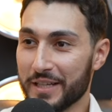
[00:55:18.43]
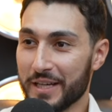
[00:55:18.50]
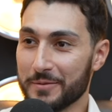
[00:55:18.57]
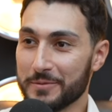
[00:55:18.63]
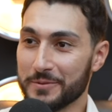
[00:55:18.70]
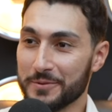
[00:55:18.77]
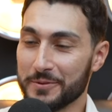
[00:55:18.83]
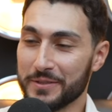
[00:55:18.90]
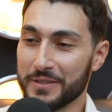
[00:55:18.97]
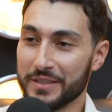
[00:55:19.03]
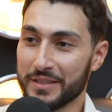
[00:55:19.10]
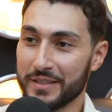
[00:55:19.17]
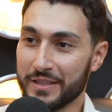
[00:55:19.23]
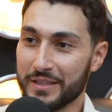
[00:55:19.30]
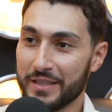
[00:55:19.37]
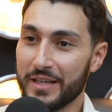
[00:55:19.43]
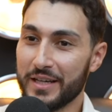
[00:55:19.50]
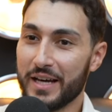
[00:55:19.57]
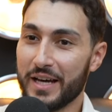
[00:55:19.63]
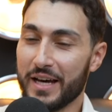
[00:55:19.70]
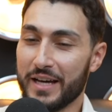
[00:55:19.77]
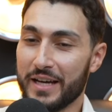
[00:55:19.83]
absolutely.
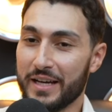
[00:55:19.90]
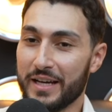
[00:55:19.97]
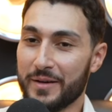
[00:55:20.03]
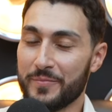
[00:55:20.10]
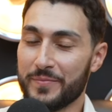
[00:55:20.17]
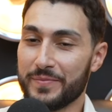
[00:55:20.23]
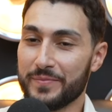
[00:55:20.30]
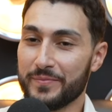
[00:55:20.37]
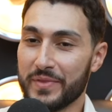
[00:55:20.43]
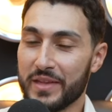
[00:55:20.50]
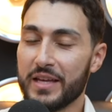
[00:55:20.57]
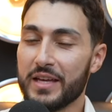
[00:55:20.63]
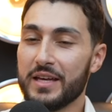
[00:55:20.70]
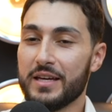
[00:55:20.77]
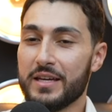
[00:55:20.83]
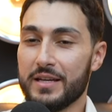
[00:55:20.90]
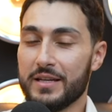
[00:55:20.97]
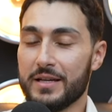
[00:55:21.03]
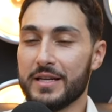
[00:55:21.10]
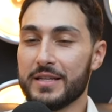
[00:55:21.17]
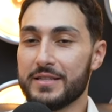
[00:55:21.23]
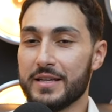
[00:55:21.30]
Um,
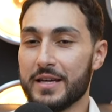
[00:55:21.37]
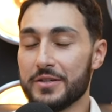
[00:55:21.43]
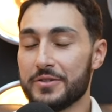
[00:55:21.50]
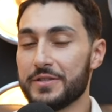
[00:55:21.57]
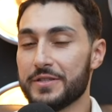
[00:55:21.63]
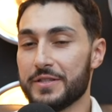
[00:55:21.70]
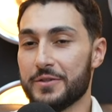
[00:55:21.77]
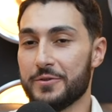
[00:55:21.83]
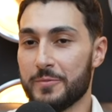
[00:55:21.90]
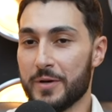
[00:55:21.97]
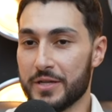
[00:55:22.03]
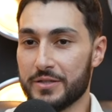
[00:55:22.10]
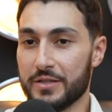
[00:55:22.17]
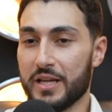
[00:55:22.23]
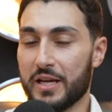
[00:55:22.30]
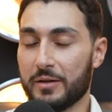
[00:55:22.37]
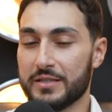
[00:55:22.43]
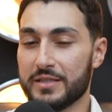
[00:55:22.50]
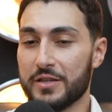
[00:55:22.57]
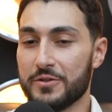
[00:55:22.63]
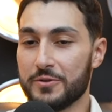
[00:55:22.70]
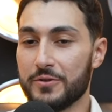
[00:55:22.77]
it's interesting you mentioned that because
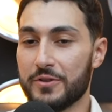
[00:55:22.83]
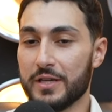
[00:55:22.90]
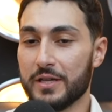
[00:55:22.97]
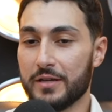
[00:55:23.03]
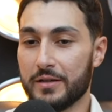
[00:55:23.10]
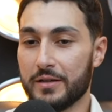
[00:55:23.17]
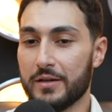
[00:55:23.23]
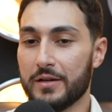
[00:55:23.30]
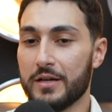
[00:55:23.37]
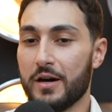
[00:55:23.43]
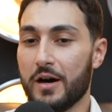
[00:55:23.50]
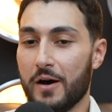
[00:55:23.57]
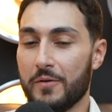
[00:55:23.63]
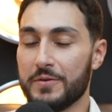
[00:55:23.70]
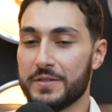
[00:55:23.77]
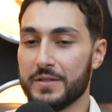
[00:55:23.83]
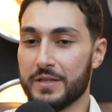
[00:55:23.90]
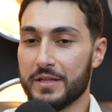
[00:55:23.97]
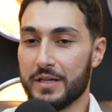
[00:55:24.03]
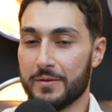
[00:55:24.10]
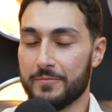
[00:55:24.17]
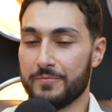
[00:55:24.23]
I do think obviously
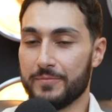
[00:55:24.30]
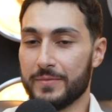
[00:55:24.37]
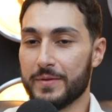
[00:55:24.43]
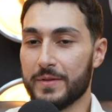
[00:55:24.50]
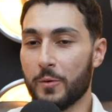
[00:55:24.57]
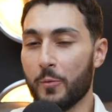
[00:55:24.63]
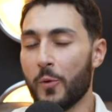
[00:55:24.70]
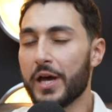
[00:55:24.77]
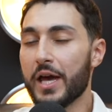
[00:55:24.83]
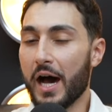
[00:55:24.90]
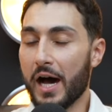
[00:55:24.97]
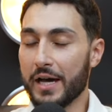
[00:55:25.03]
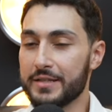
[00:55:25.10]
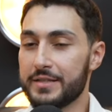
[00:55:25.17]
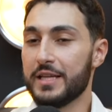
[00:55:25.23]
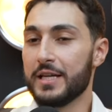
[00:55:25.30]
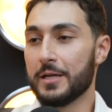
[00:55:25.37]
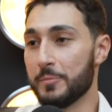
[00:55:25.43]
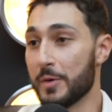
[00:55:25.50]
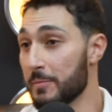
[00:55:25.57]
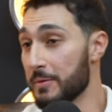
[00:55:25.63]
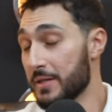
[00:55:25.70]
the way I see it, and
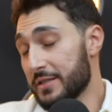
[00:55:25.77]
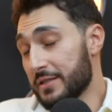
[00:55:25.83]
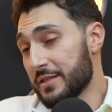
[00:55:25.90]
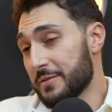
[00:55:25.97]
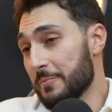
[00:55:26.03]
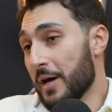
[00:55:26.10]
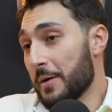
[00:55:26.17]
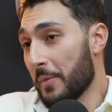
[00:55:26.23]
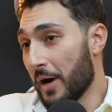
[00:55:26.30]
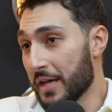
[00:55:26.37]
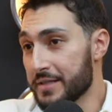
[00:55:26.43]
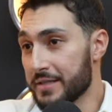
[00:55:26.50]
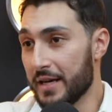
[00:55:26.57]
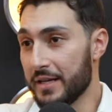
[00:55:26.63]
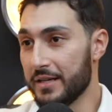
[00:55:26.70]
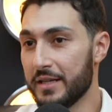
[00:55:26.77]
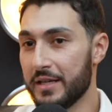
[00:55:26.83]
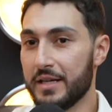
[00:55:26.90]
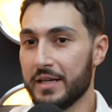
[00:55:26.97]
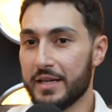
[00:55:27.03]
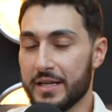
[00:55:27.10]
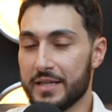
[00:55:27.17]
maybe this is just my mindset, mm-hmm.
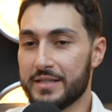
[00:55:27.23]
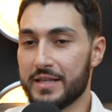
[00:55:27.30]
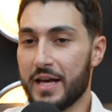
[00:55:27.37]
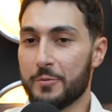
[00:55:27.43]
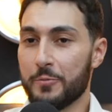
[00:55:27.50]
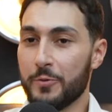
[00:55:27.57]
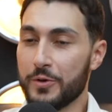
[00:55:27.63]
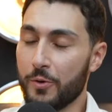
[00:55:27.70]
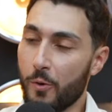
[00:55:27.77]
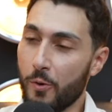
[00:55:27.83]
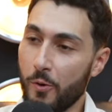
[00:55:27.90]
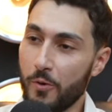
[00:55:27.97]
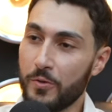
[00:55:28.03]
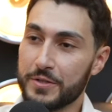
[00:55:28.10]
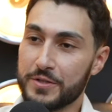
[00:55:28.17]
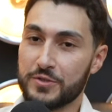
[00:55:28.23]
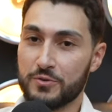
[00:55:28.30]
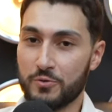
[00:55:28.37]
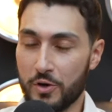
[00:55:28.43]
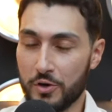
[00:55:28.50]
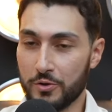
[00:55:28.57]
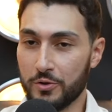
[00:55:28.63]
is that with all the
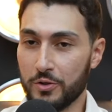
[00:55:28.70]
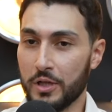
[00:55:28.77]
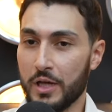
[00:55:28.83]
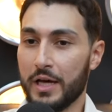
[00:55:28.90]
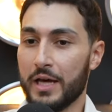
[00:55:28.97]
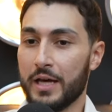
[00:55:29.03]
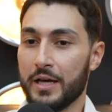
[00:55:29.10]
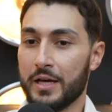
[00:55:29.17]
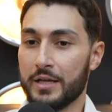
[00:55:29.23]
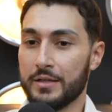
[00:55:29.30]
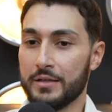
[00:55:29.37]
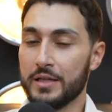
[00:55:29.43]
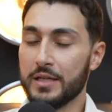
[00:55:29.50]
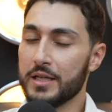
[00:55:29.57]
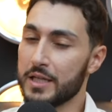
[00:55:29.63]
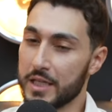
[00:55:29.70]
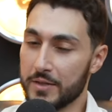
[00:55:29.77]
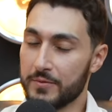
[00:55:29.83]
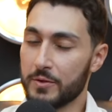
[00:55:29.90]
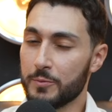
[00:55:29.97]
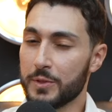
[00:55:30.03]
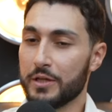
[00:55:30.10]
struggle and
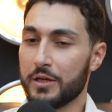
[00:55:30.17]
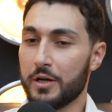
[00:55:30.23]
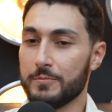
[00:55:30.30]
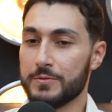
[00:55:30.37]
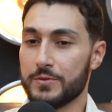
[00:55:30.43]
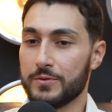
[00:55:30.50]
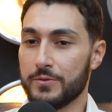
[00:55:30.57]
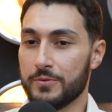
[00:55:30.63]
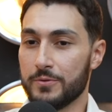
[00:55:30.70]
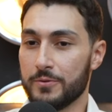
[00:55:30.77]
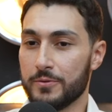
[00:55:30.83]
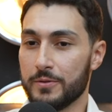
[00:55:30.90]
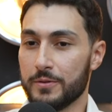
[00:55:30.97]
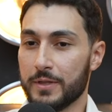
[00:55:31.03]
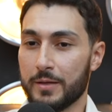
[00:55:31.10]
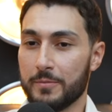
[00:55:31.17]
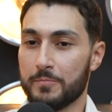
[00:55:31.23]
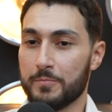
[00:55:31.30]
even when it comes to like